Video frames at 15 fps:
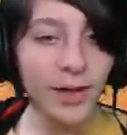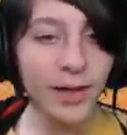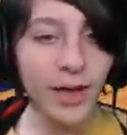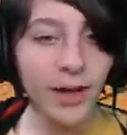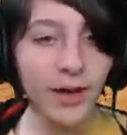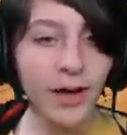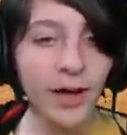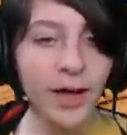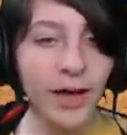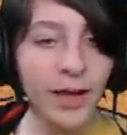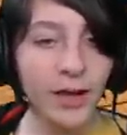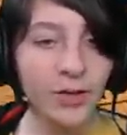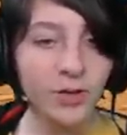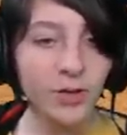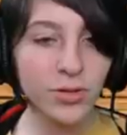that
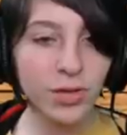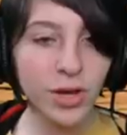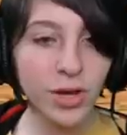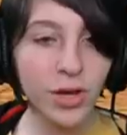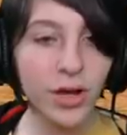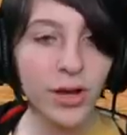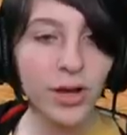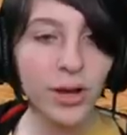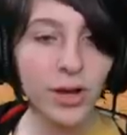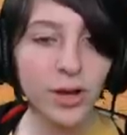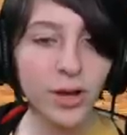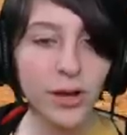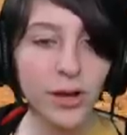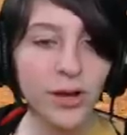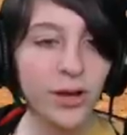high. You're too
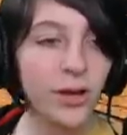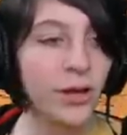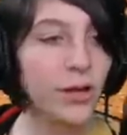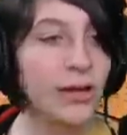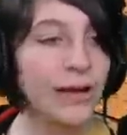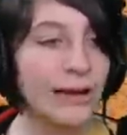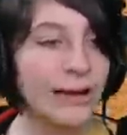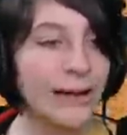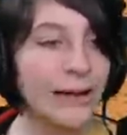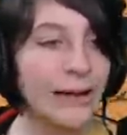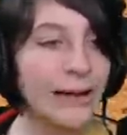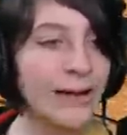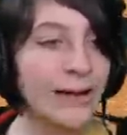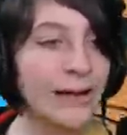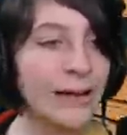tall.
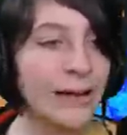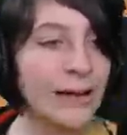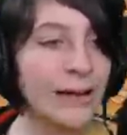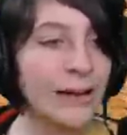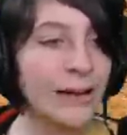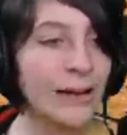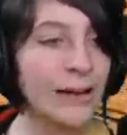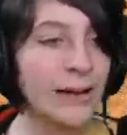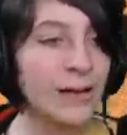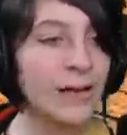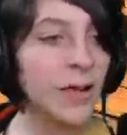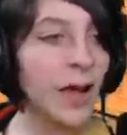Ah.